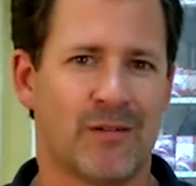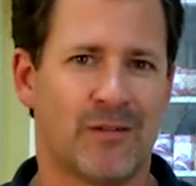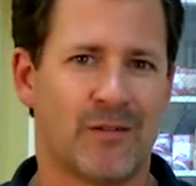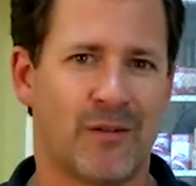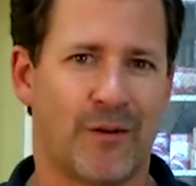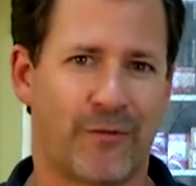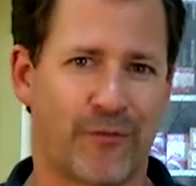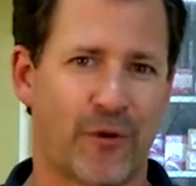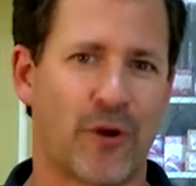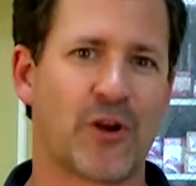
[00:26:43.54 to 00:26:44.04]

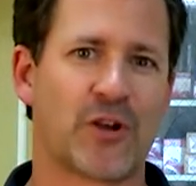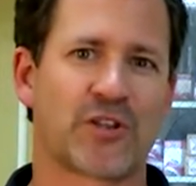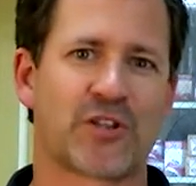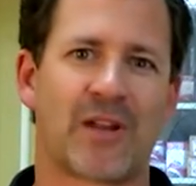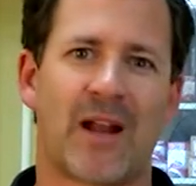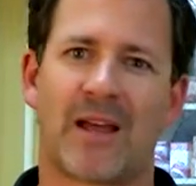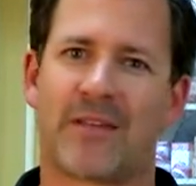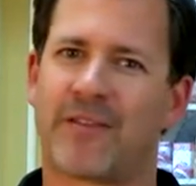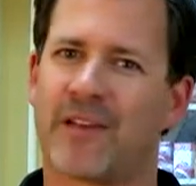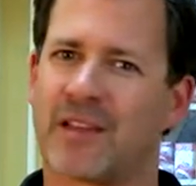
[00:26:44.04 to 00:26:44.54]
The first,
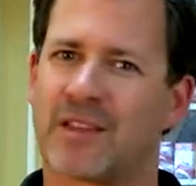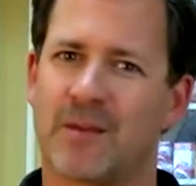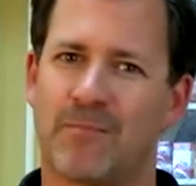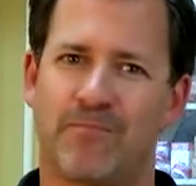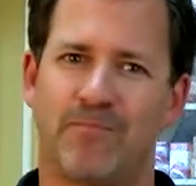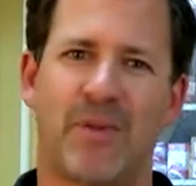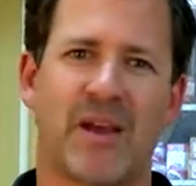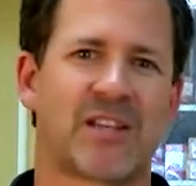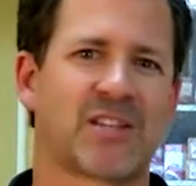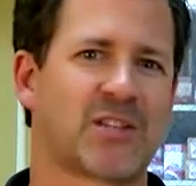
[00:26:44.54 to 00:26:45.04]
and I think the
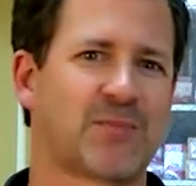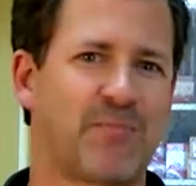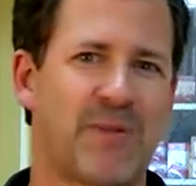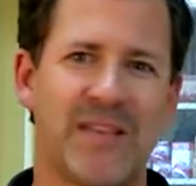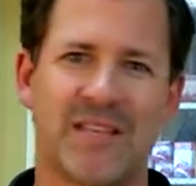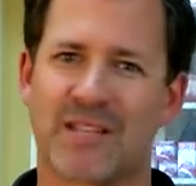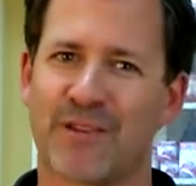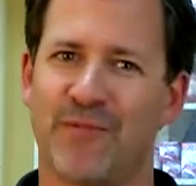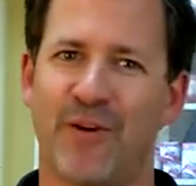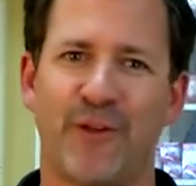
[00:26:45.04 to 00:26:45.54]
biggest
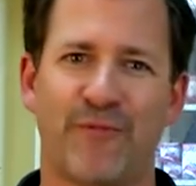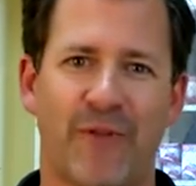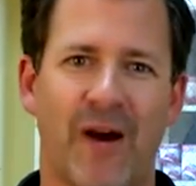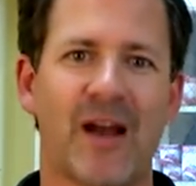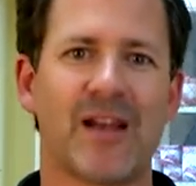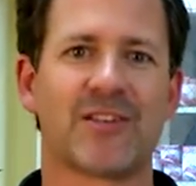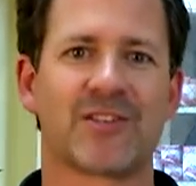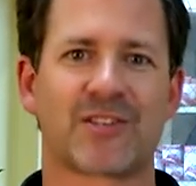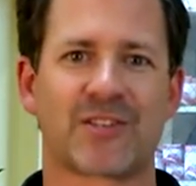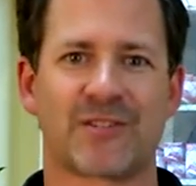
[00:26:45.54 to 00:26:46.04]
piece of
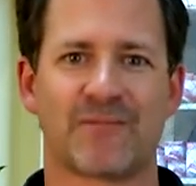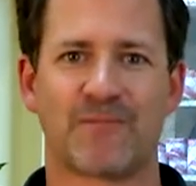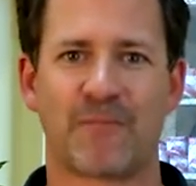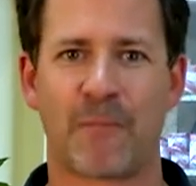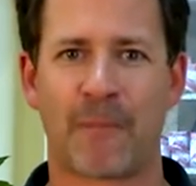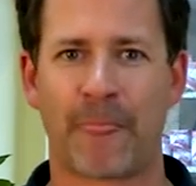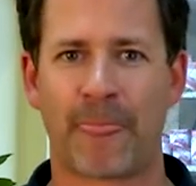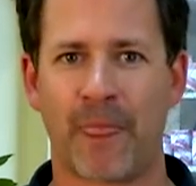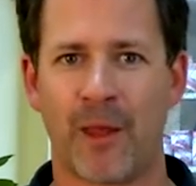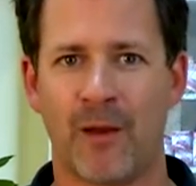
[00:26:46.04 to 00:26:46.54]
advice,
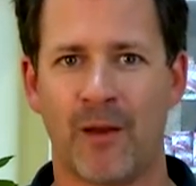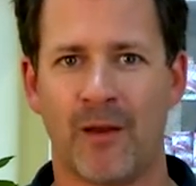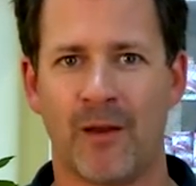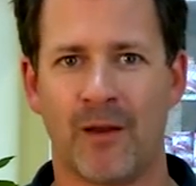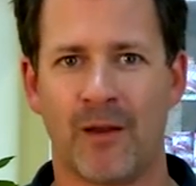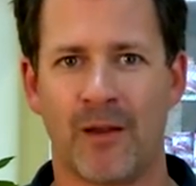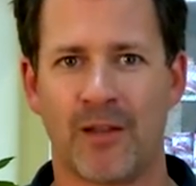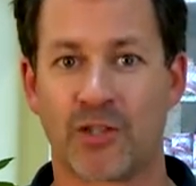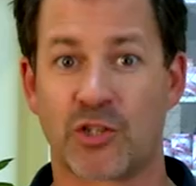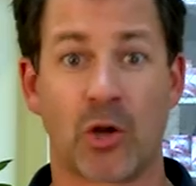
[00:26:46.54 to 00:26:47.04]

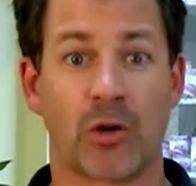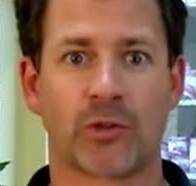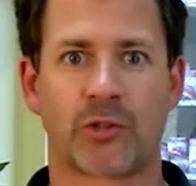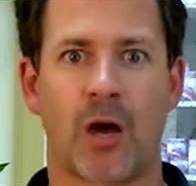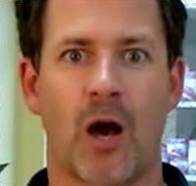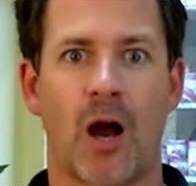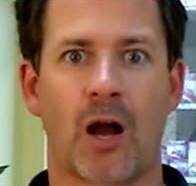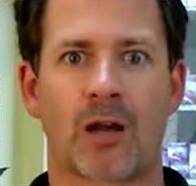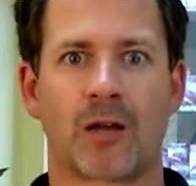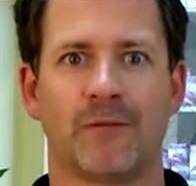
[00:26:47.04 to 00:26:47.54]
is don't
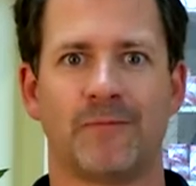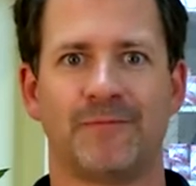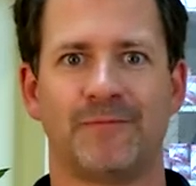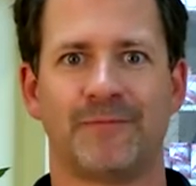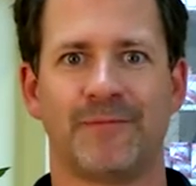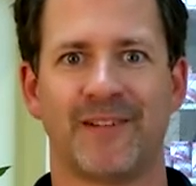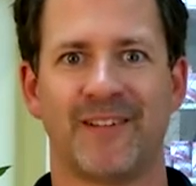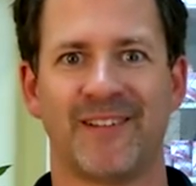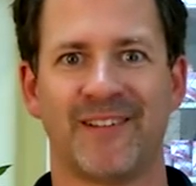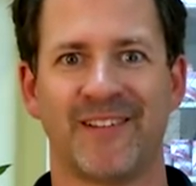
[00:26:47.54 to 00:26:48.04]
talk.
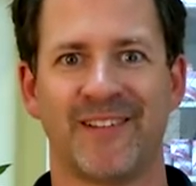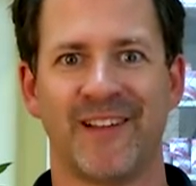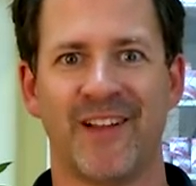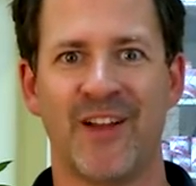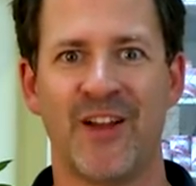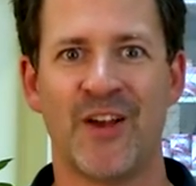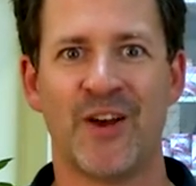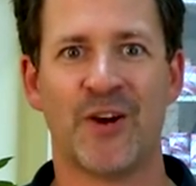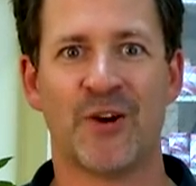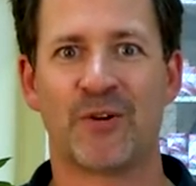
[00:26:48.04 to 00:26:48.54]

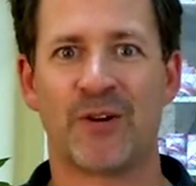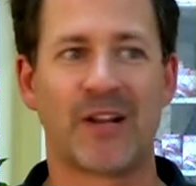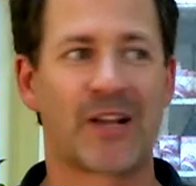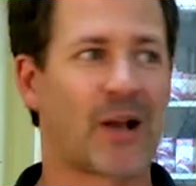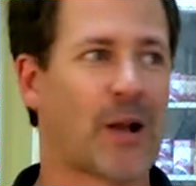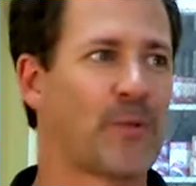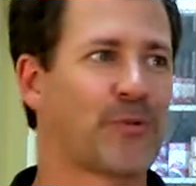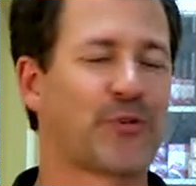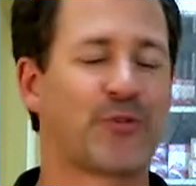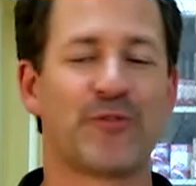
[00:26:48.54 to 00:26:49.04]
When he
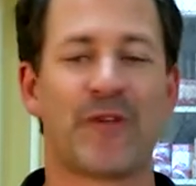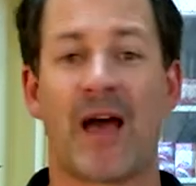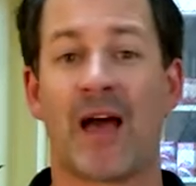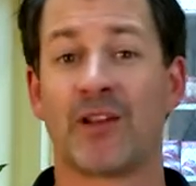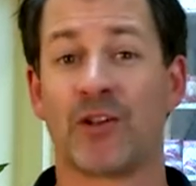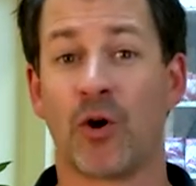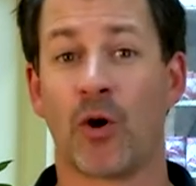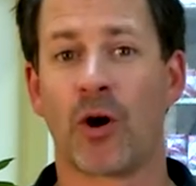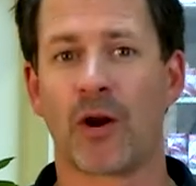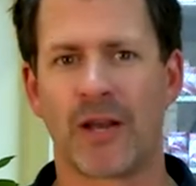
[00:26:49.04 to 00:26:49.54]
comes through
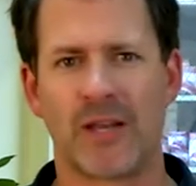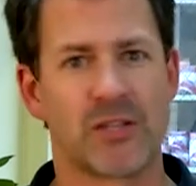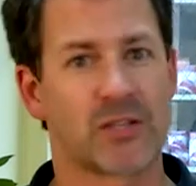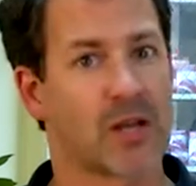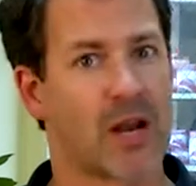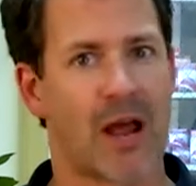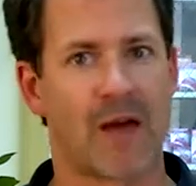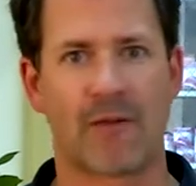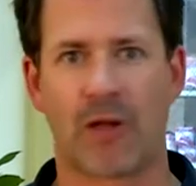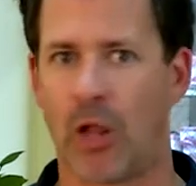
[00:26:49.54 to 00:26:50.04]
that door, he's
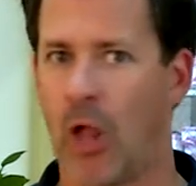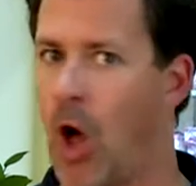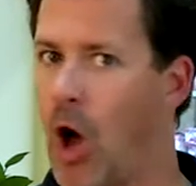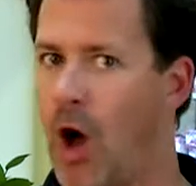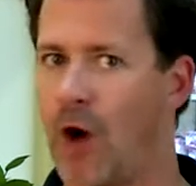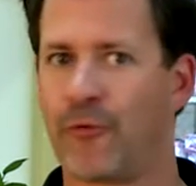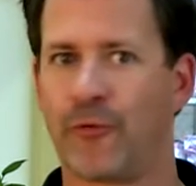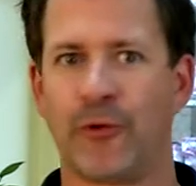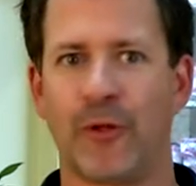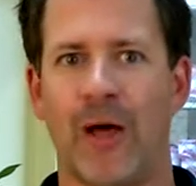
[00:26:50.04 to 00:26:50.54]
going to have an
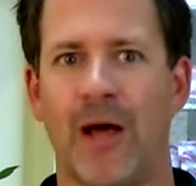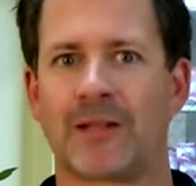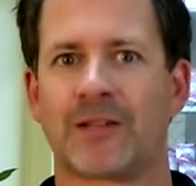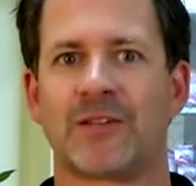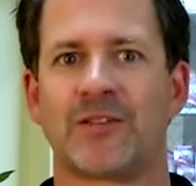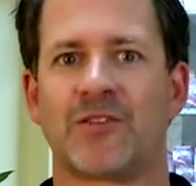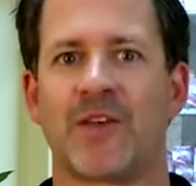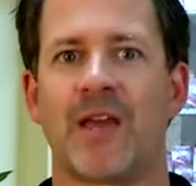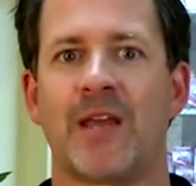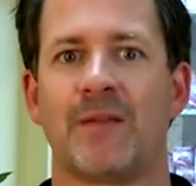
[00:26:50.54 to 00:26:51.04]
awful lot
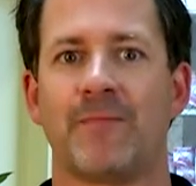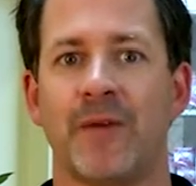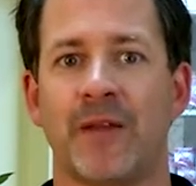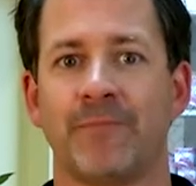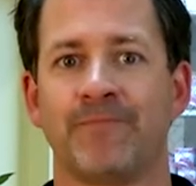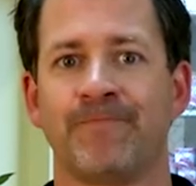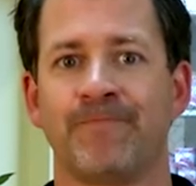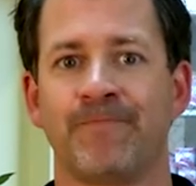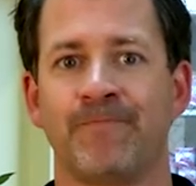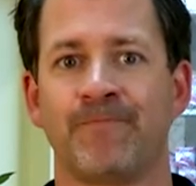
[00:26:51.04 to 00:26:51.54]
to say to me.
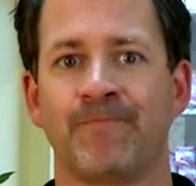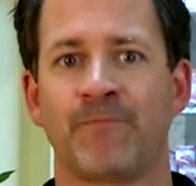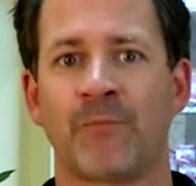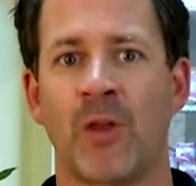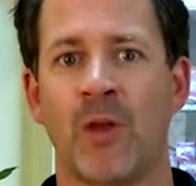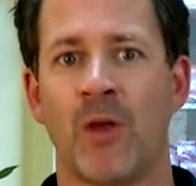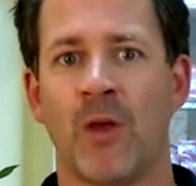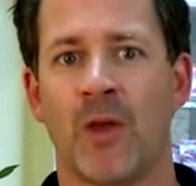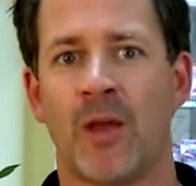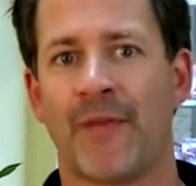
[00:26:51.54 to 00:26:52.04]

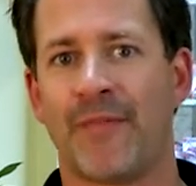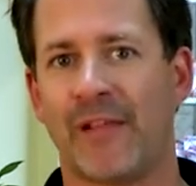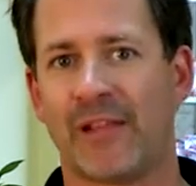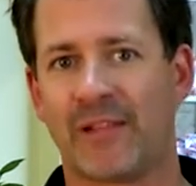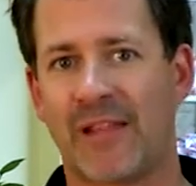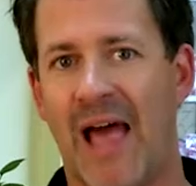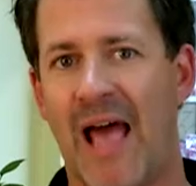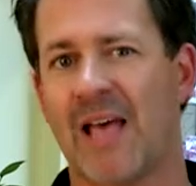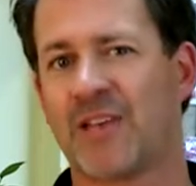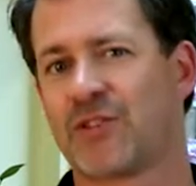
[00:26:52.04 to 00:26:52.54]
And the
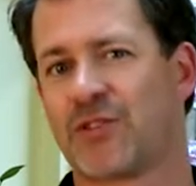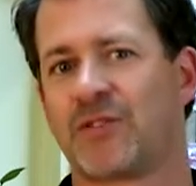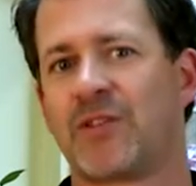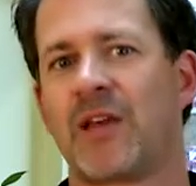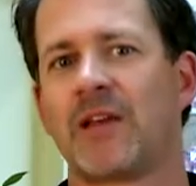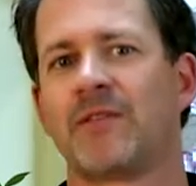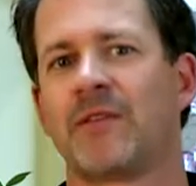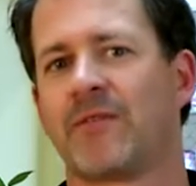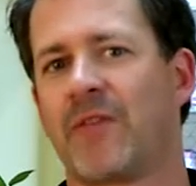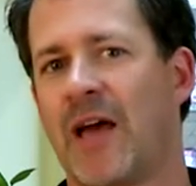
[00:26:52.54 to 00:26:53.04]
last
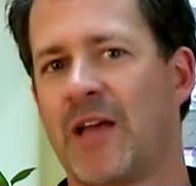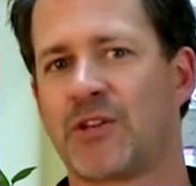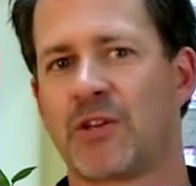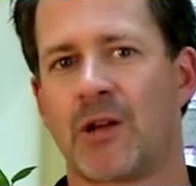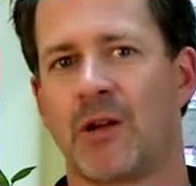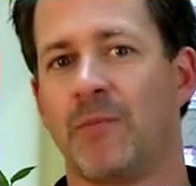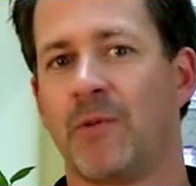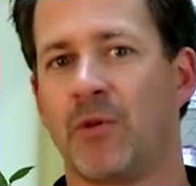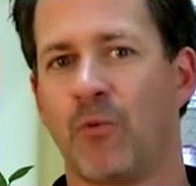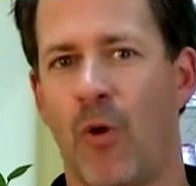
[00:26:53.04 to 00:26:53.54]
thing that
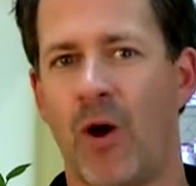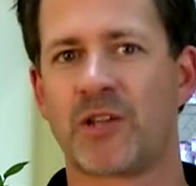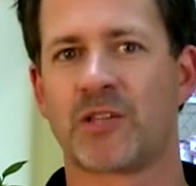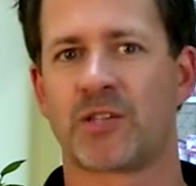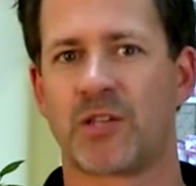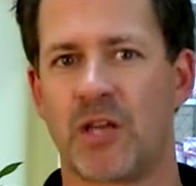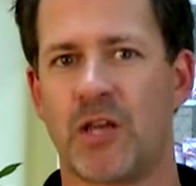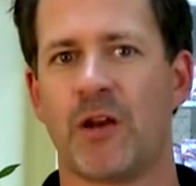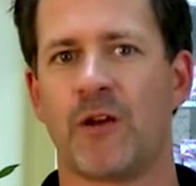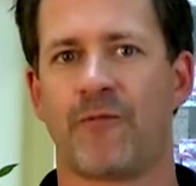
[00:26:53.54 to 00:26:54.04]
gentleman wants
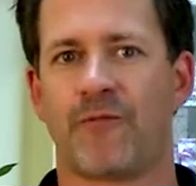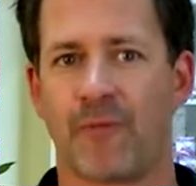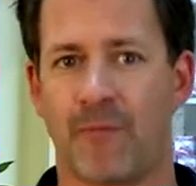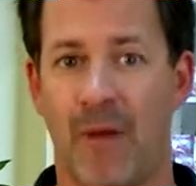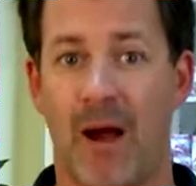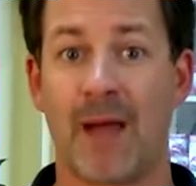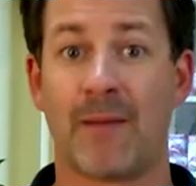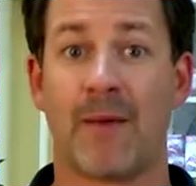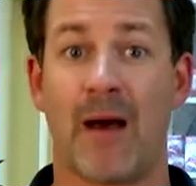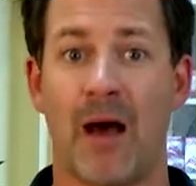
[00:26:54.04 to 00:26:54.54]
to hear from
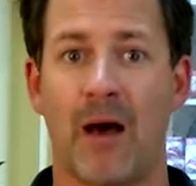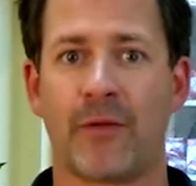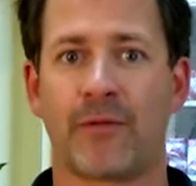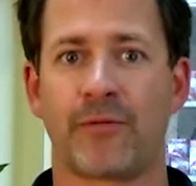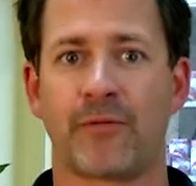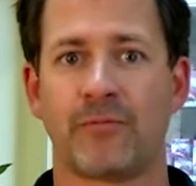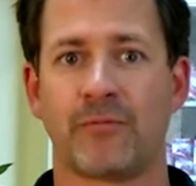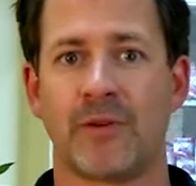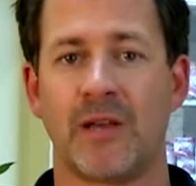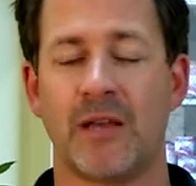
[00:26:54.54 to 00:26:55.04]
my
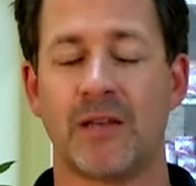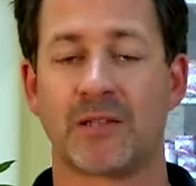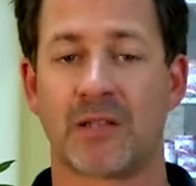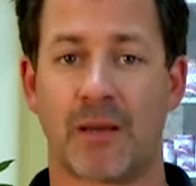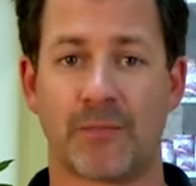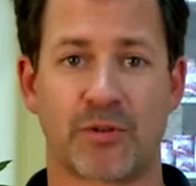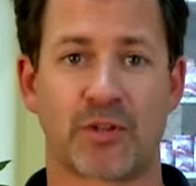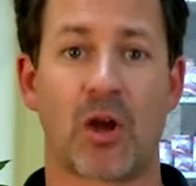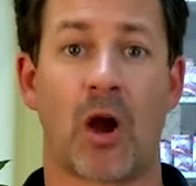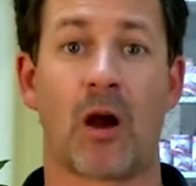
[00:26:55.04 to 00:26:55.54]
mouth is,
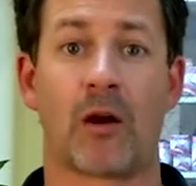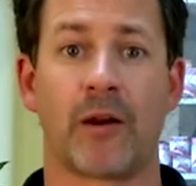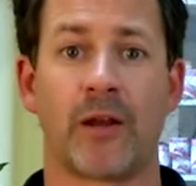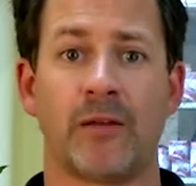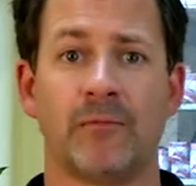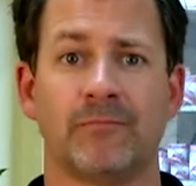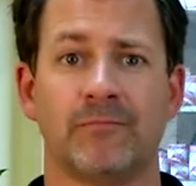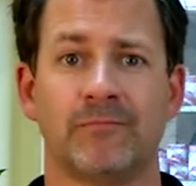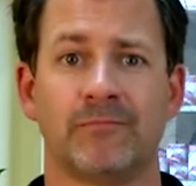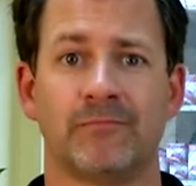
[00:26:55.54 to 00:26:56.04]
I'm sorry.